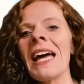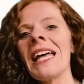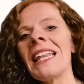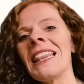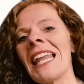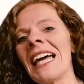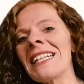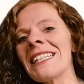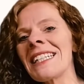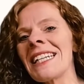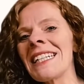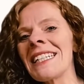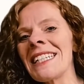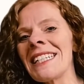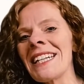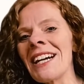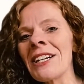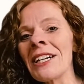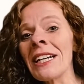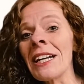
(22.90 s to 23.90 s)
Let's get
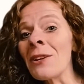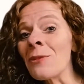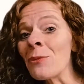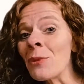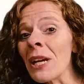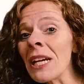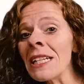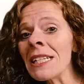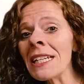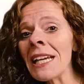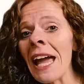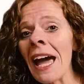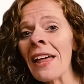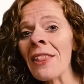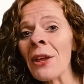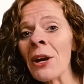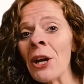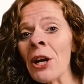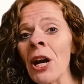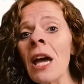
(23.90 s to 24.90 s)
started and read
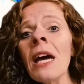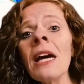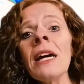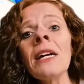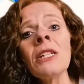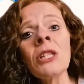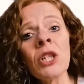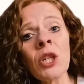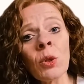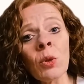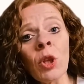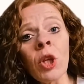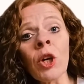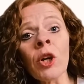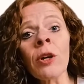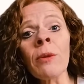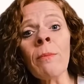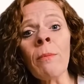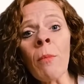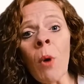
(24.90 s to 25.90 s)
together to
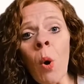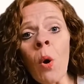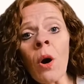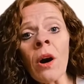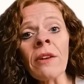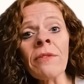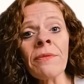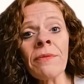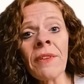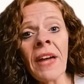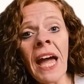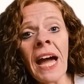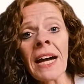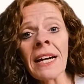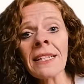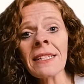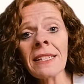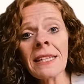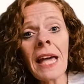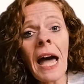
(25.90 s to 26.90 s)
learn more
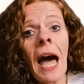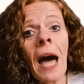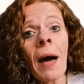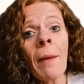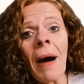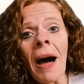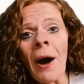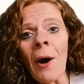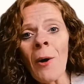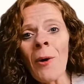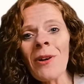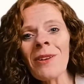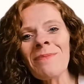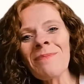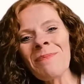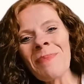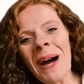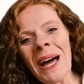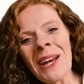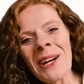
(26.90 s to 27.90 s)
facts about
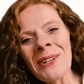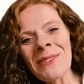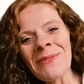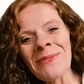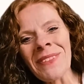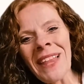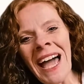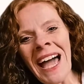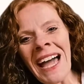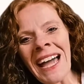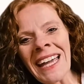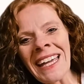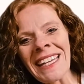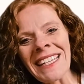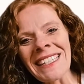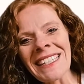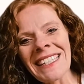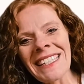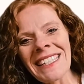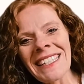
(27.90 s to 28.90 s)

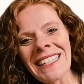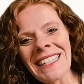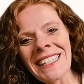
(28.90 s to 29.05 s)
butterflies.